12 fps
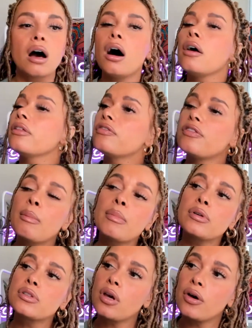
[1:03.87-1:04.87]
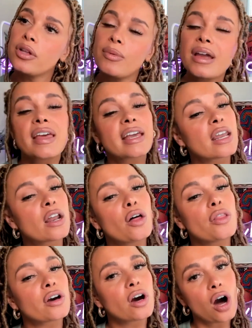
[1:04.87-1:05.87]
All the fumbles go their way. They get all
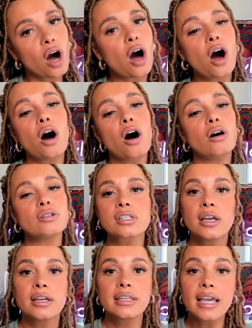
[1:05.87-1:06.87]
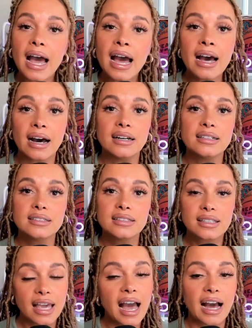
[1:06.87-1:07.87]
the calls. Yeah.
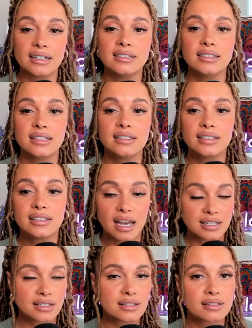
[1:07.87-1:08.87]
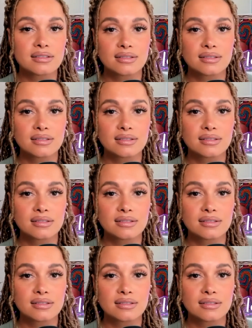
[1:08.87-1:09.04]
Yeah. Yes.